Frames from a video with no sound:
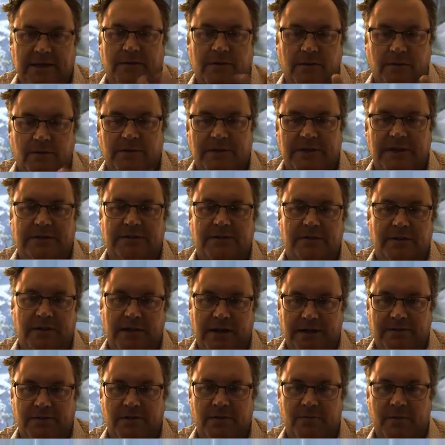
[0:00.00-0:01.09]
or was
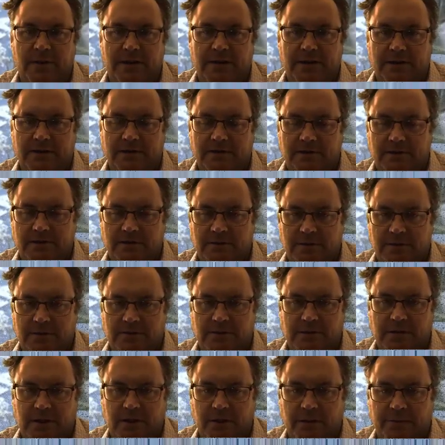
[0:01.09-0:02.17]
extirpated 2 years
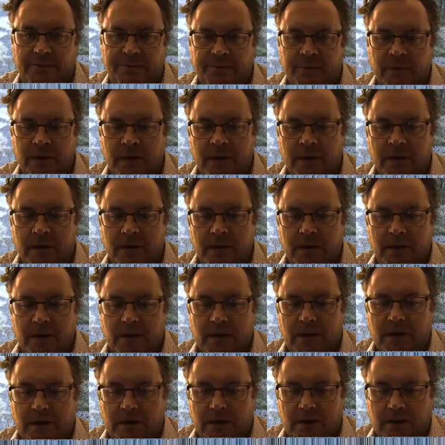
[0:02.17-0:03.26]
ago.
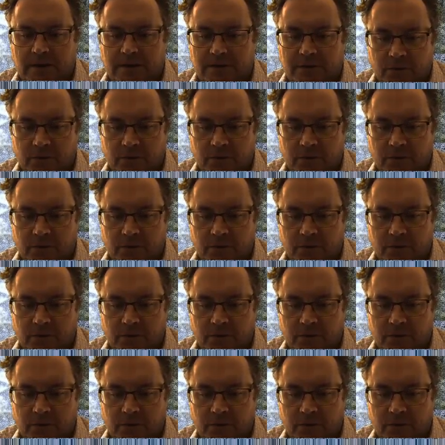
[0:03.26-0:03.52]
The